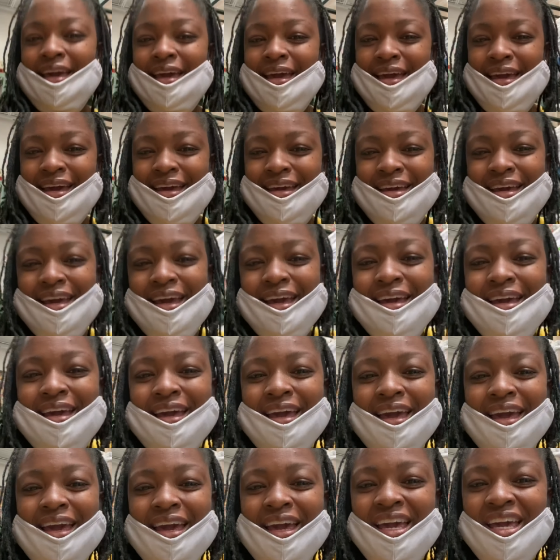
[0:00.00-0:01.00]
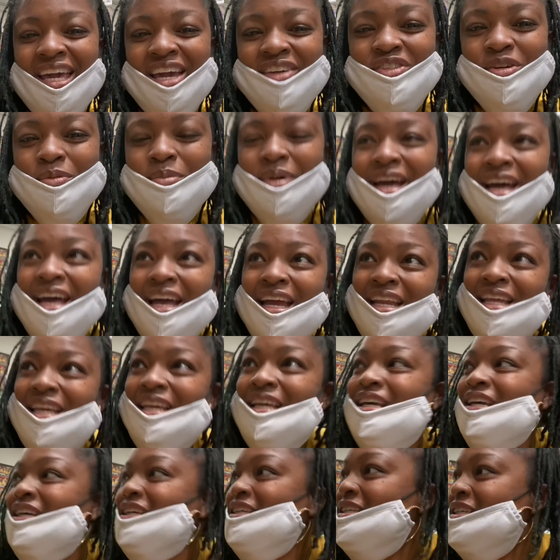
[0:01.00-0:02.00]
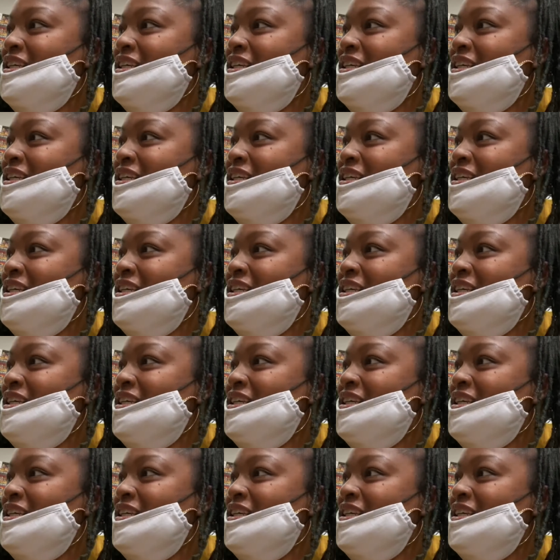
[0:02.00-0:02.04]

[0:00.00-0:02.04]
hey hey hey everybody